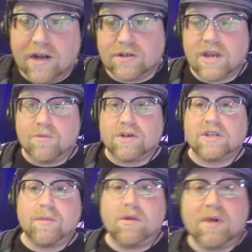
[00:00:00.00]
understand where
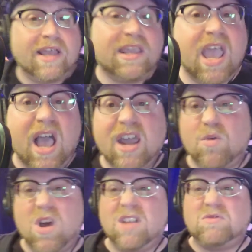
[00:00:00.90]
somebody would like yeah i
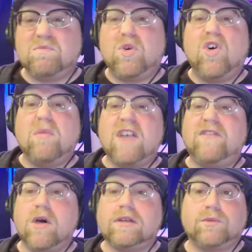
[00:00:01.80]
don't want to pull my
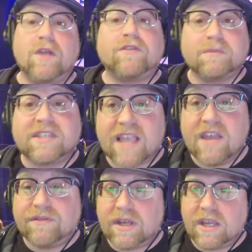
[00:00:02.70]
focus away from
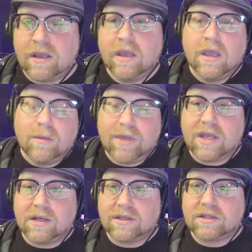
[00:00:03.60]
safety
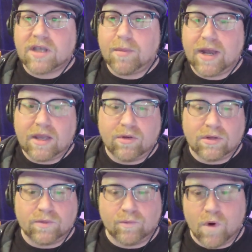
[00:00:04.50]
because somebody
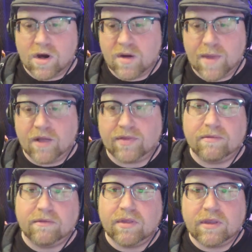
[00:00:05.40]
is worried about
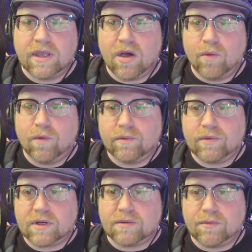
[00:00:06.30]
you know
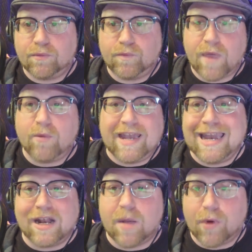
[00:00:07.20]
th- that we
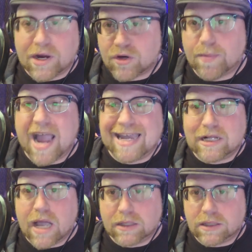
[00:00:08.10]
need a couple extra pint
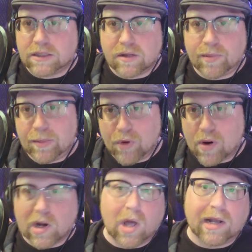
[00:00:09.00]
glasses that'll be
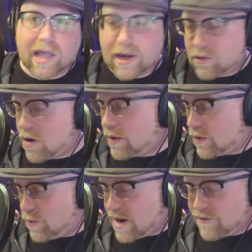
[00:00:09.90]
broken on later on
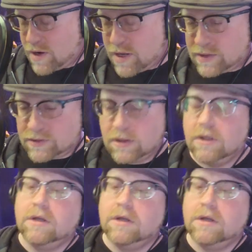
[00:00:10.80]
or whatever it is